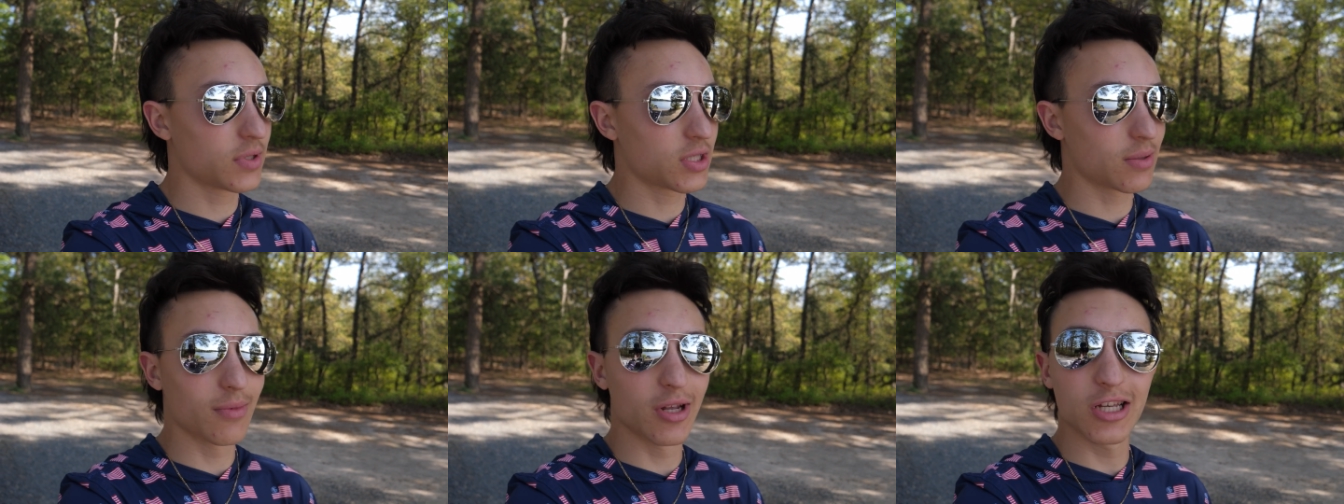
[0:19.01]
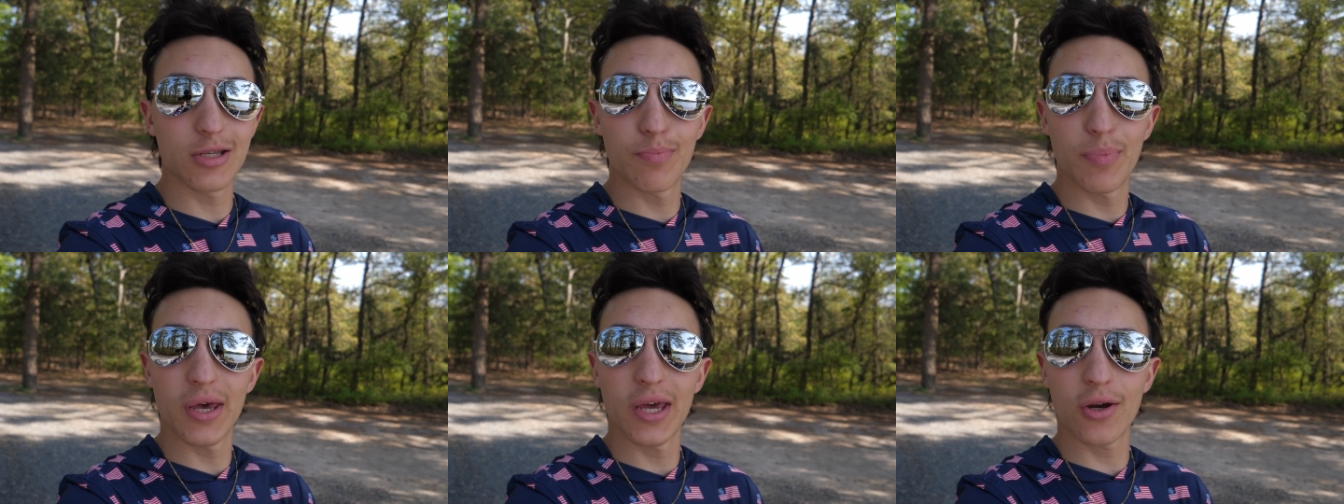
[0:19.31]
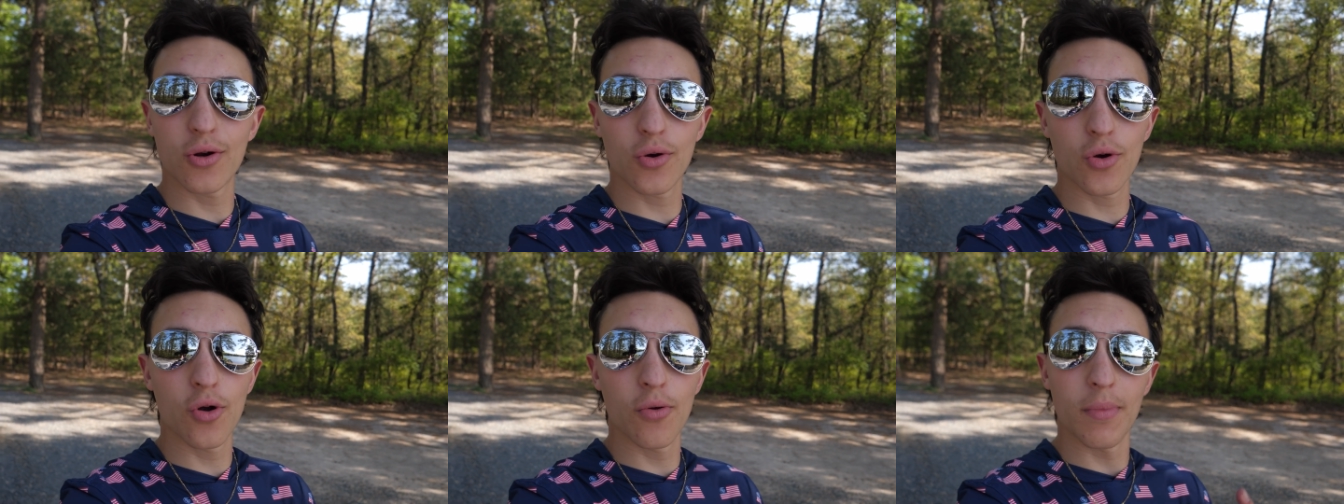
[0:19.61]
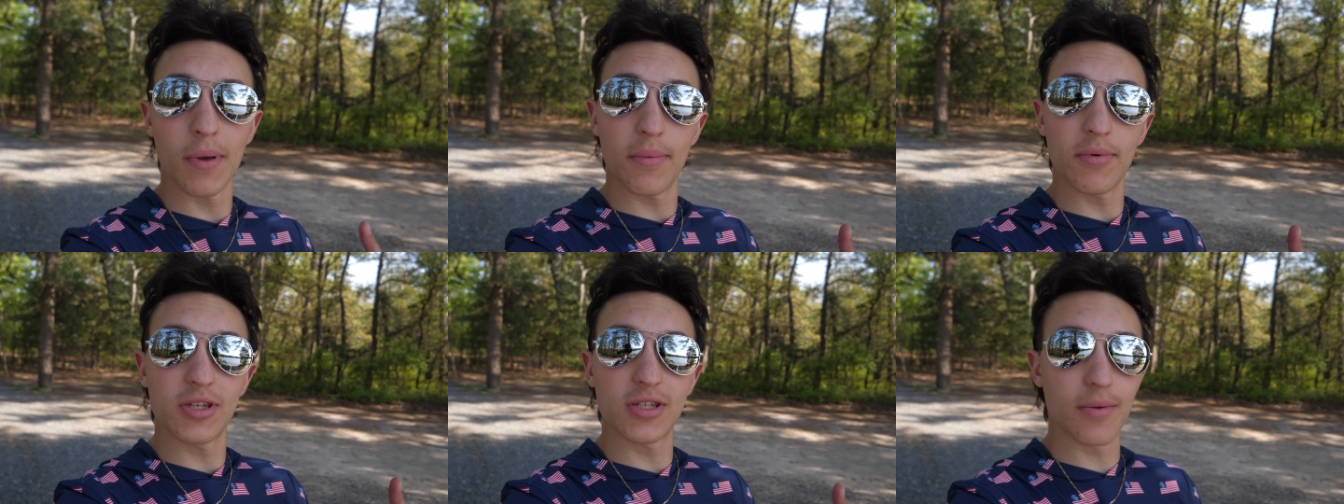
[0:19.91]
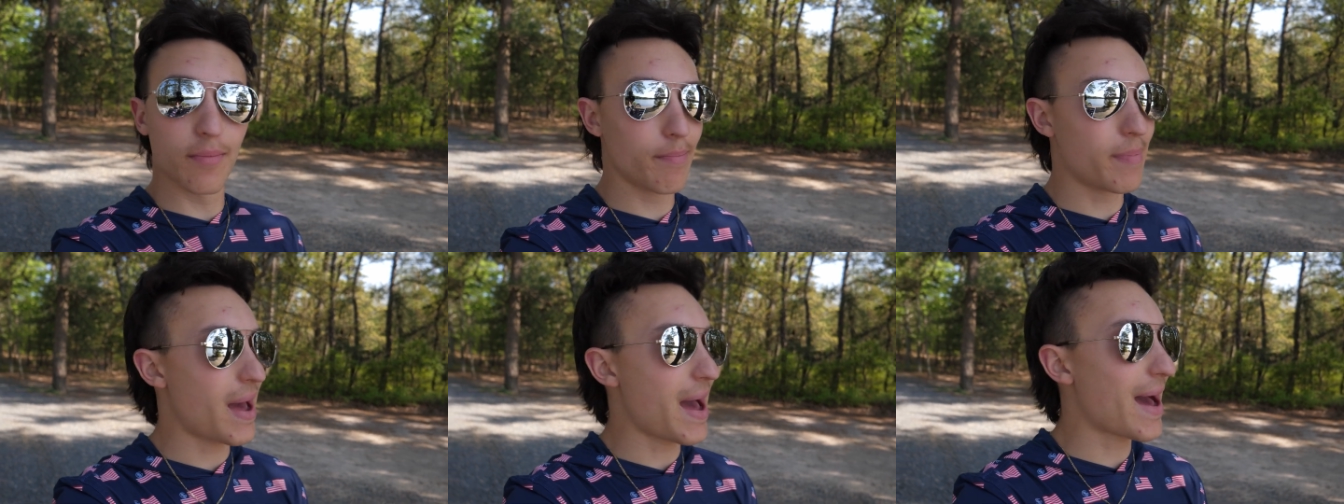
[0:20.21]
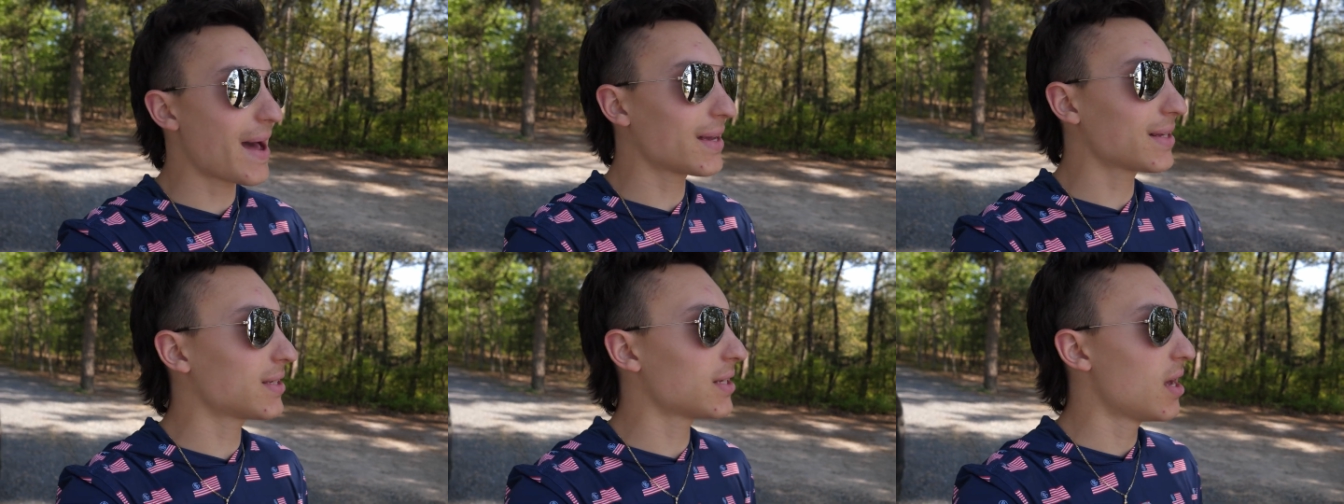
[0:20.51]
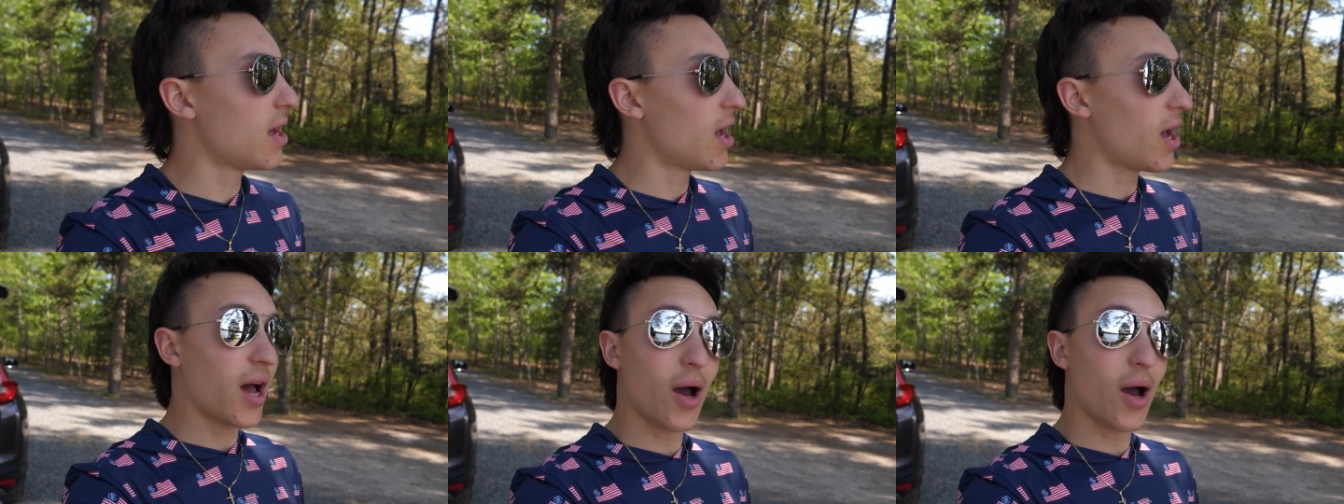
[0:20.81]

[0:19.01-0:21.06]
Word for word: some nice pickerel, maybe some bass.